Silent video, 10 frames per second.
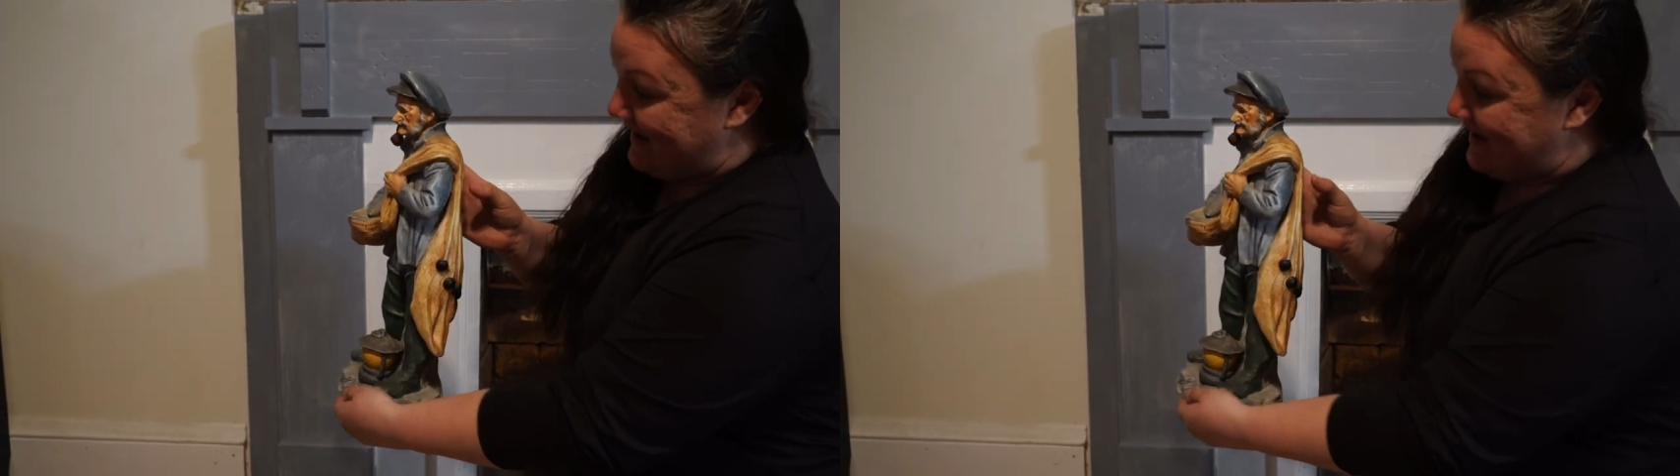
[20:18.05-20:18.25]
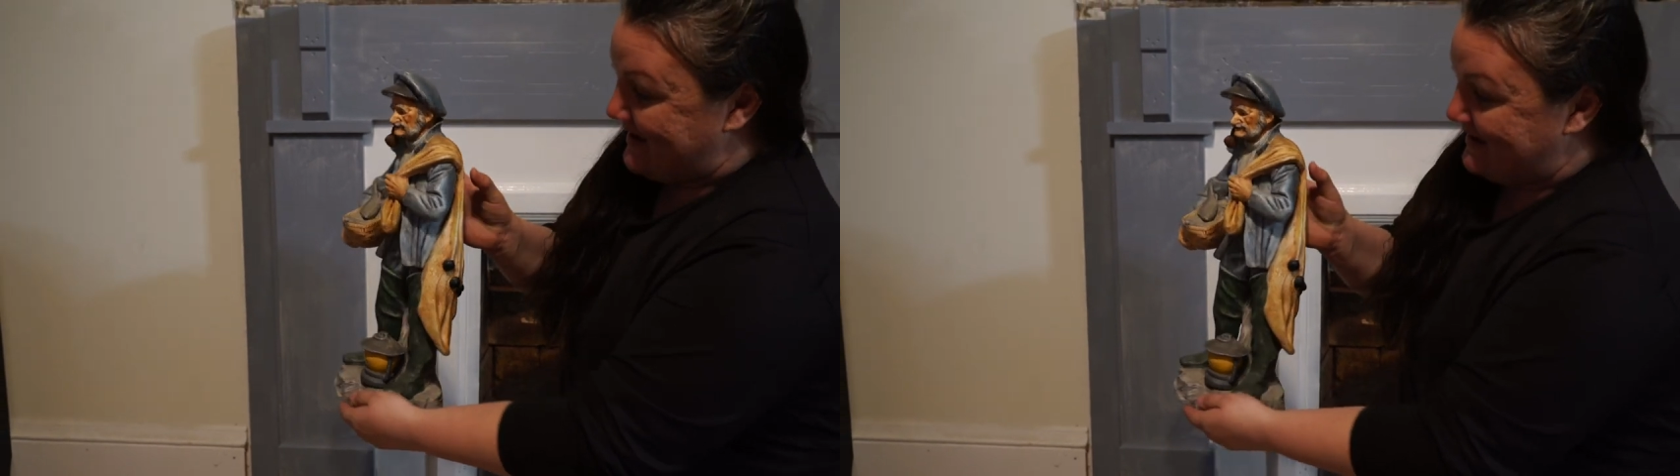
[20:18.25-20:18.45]

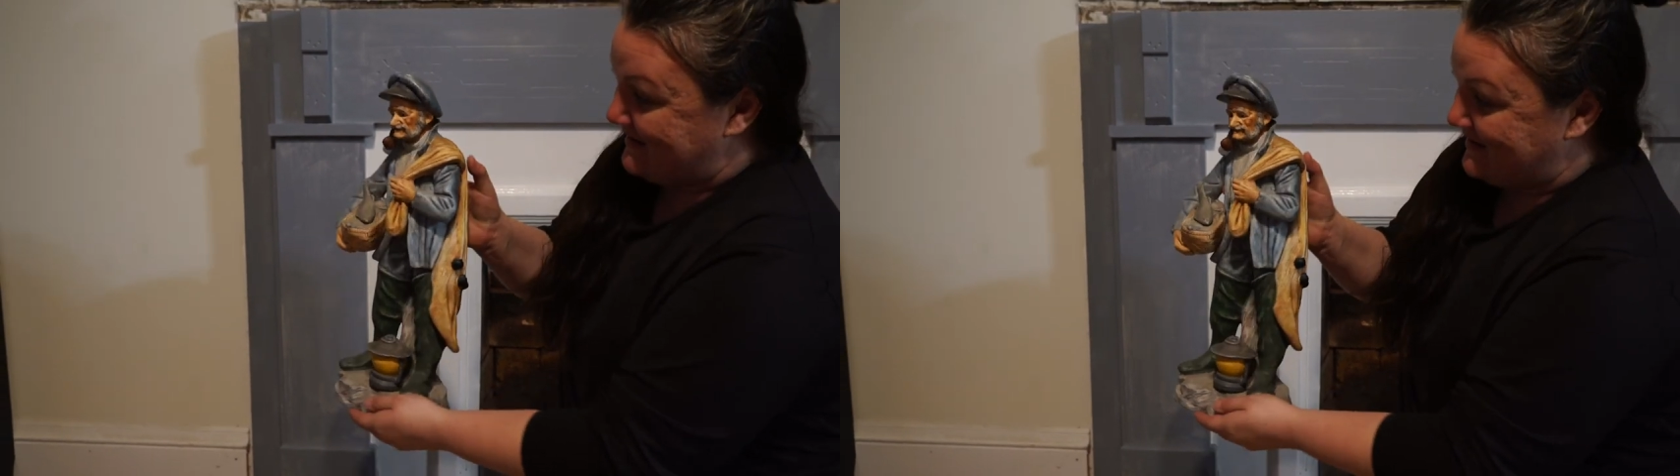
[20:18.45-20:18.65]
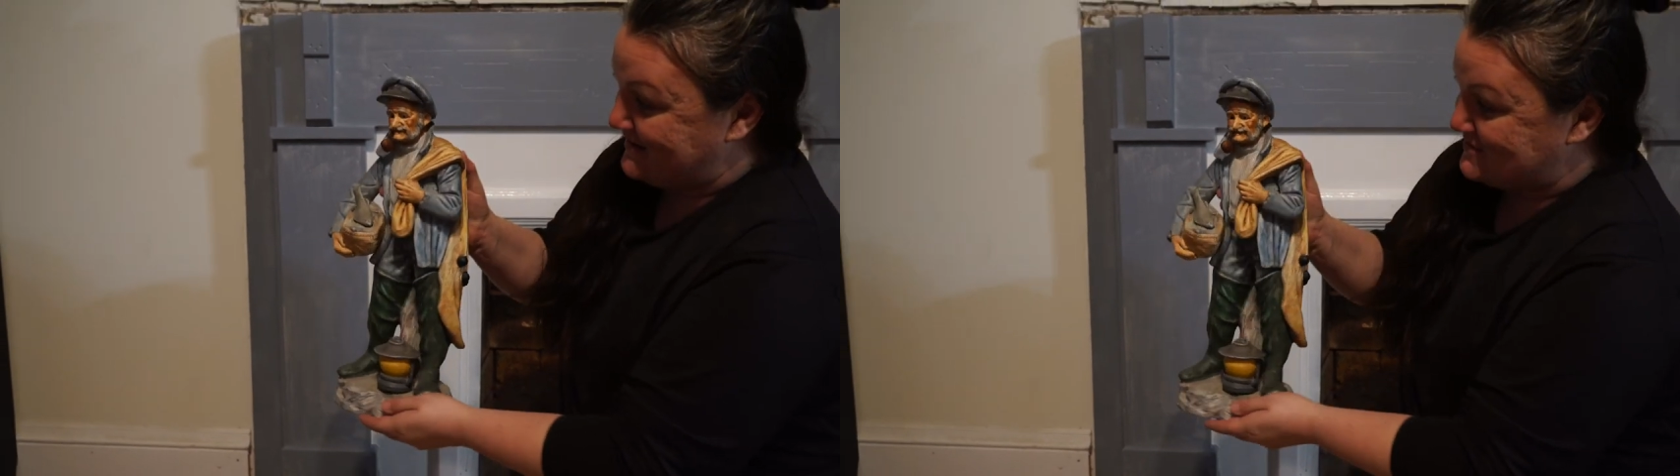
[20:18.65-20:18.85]

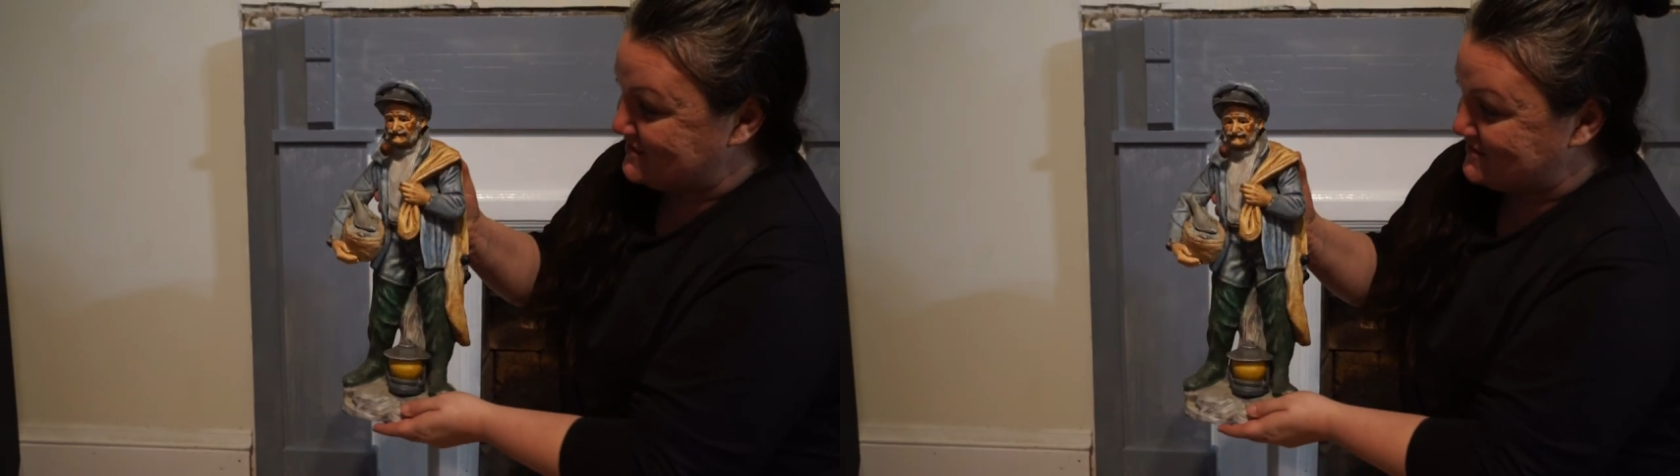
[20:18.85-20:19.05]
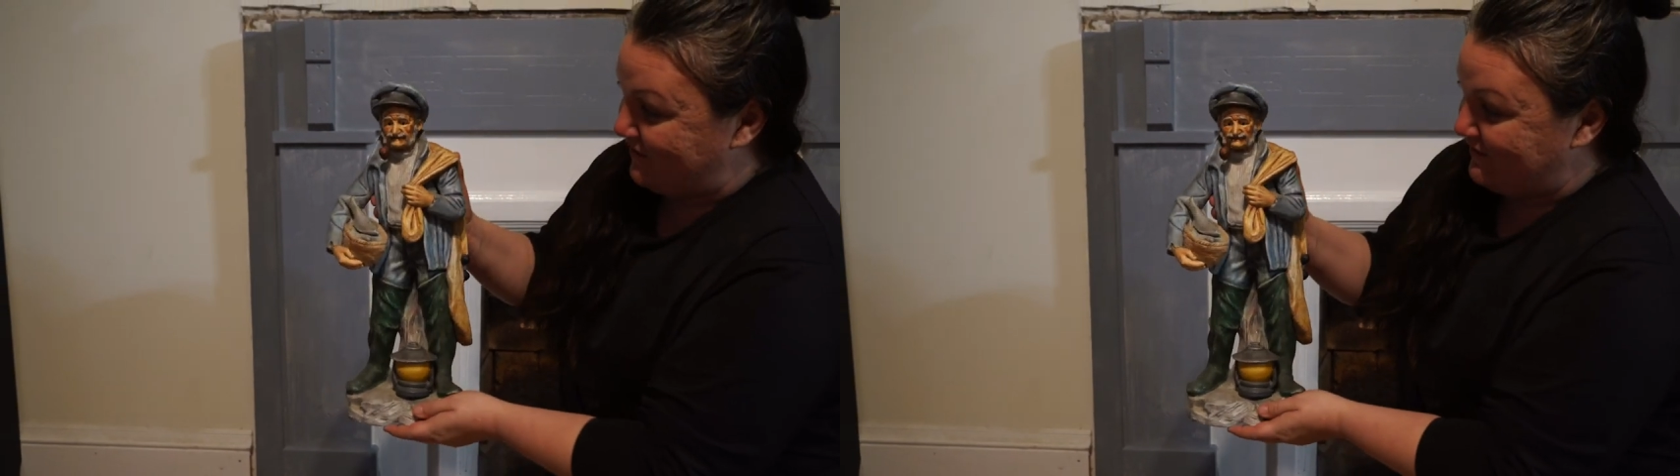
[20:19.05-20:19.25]
and it's
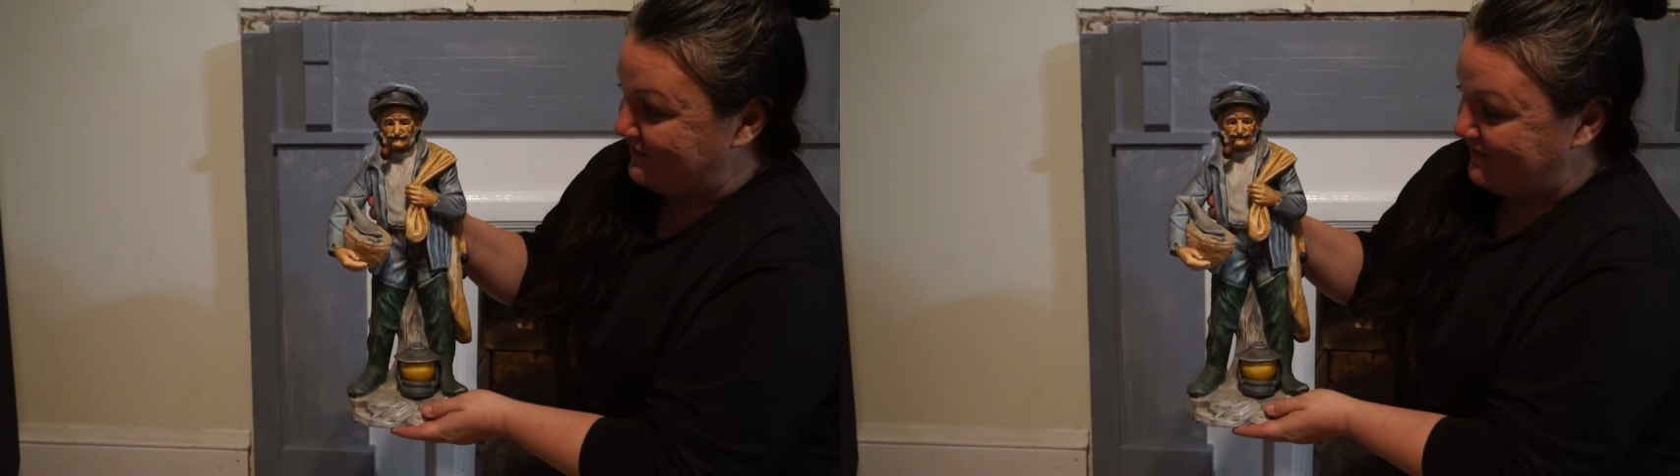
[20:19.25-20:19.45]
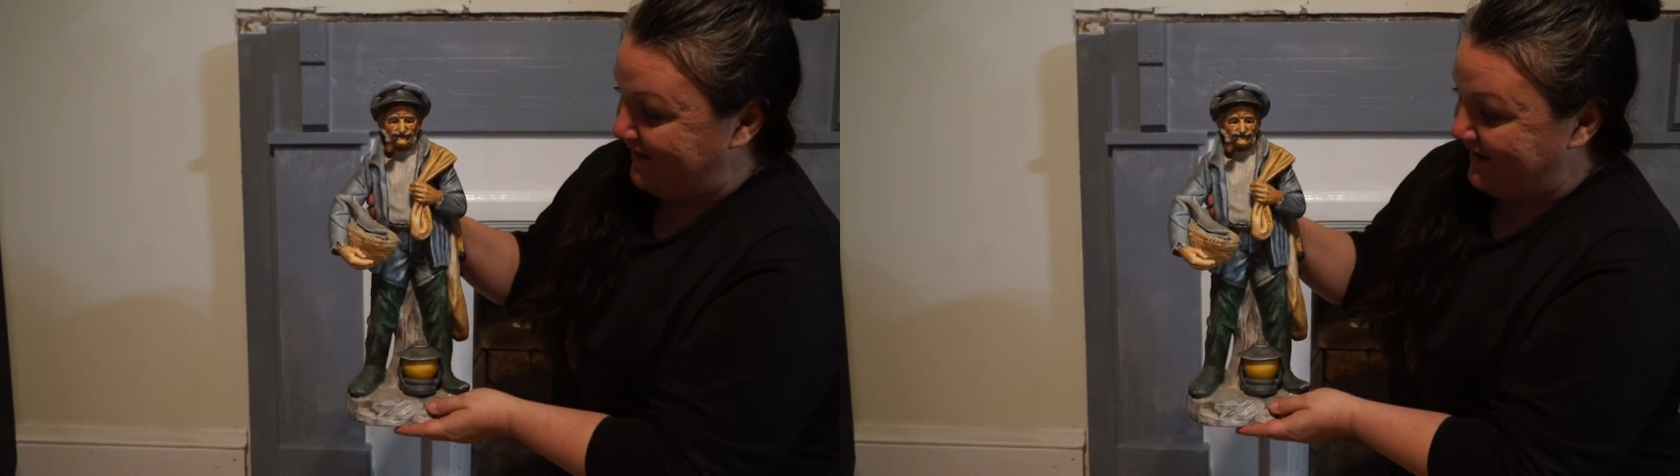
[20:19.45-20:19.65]
just
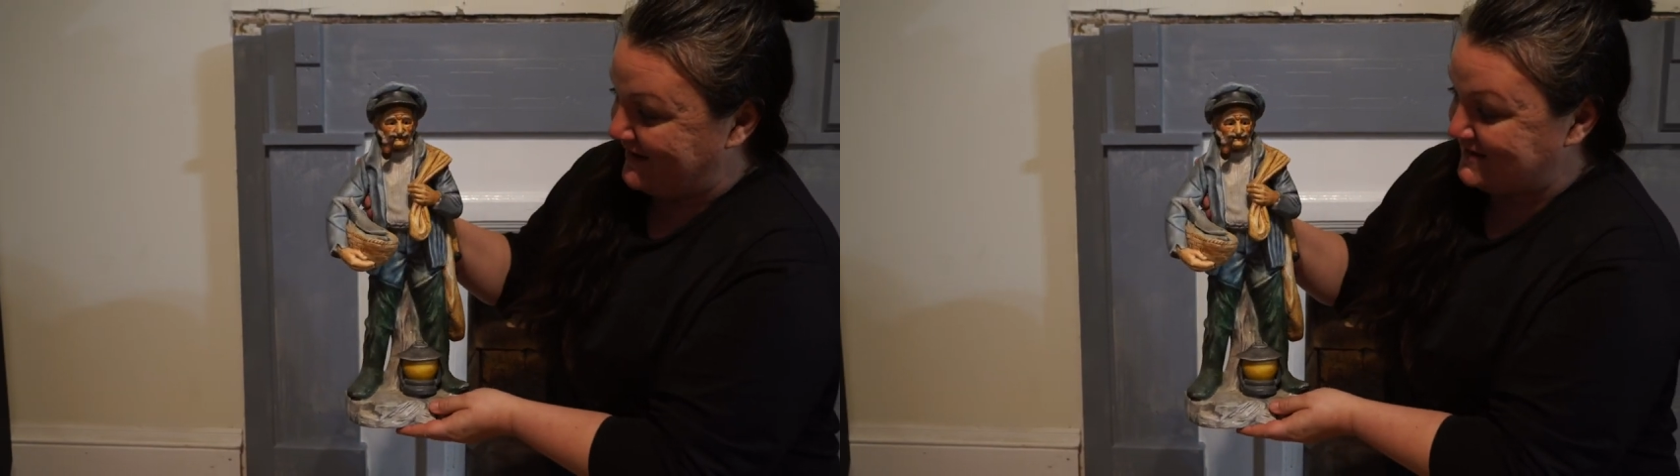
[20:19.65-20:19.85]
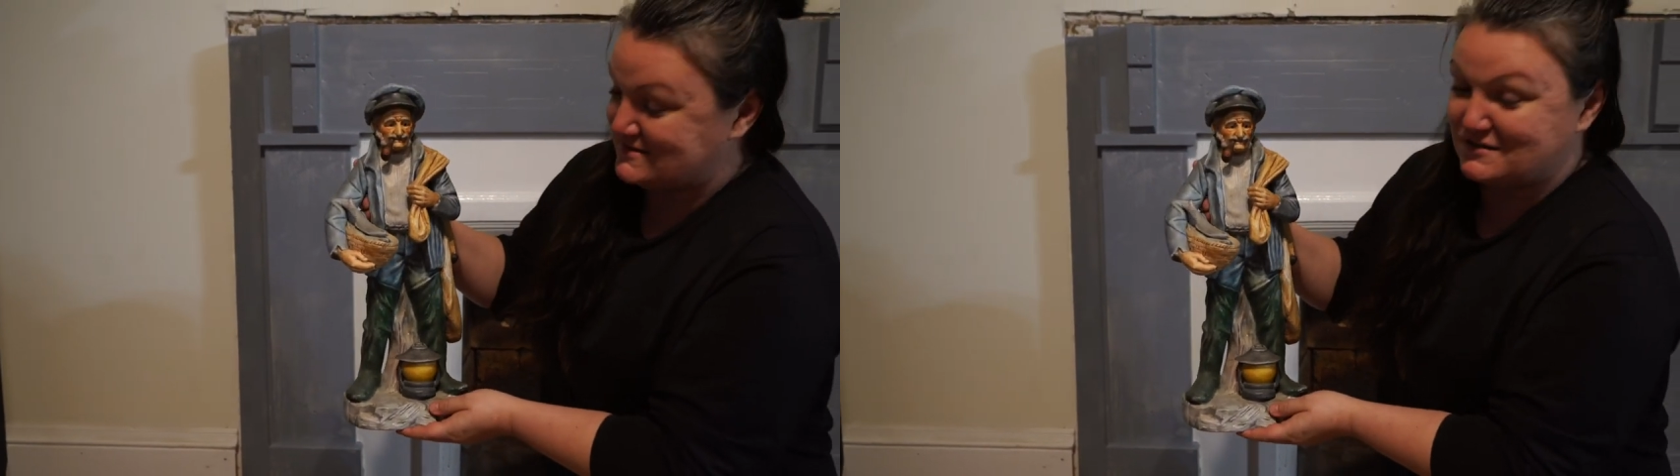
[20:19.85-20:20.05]
all kinds